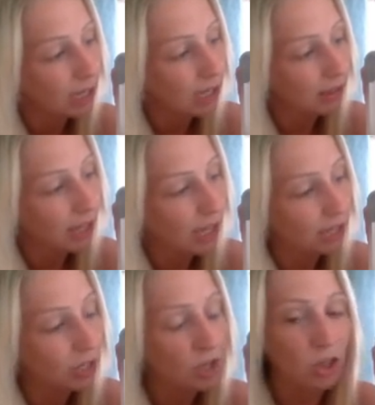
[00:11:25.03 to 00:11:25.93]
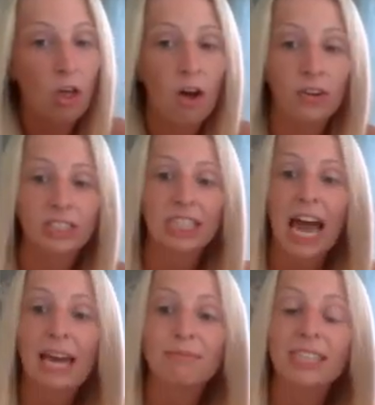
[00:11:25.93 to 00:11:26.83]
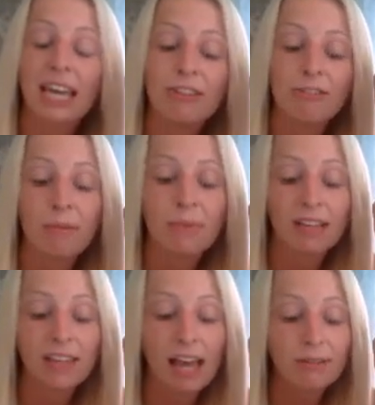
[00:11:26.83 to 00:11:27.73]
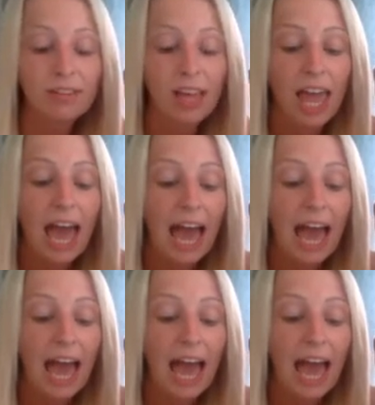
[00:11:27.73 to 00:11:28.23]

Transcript: And it taken a long time to get to Grandma's house.